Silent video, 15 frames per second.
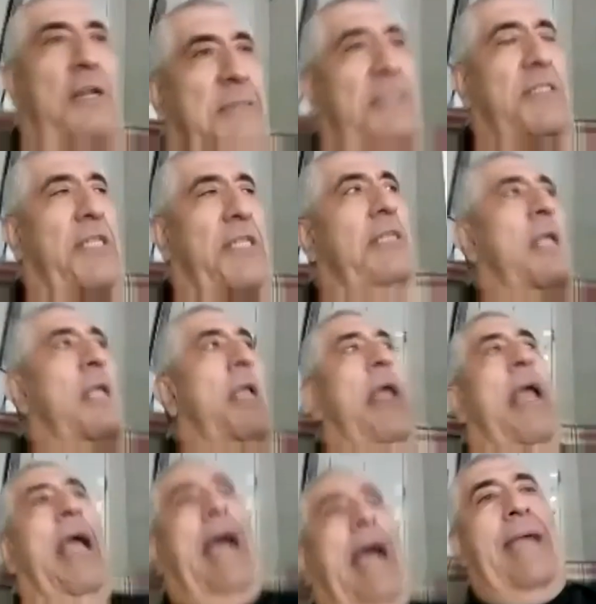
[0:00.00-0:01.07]
Street.
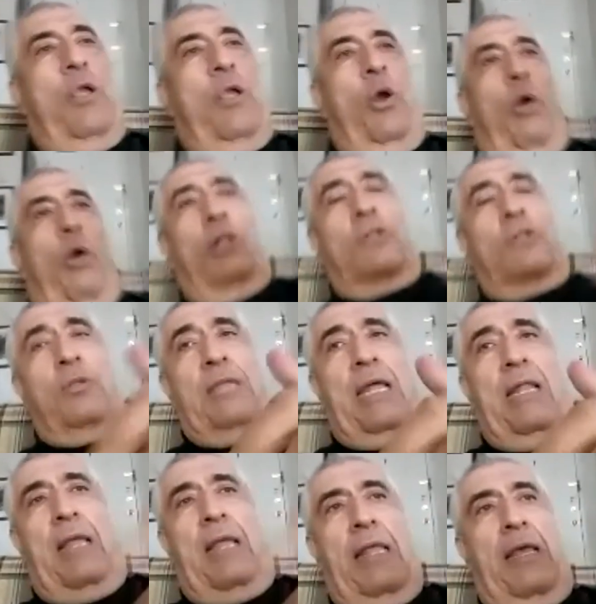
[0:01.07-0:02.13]
I hold to the
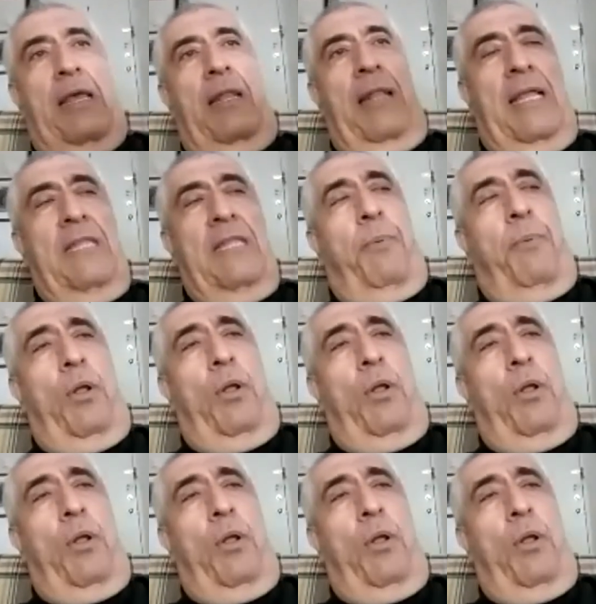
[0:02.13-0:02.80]
uh, light pole,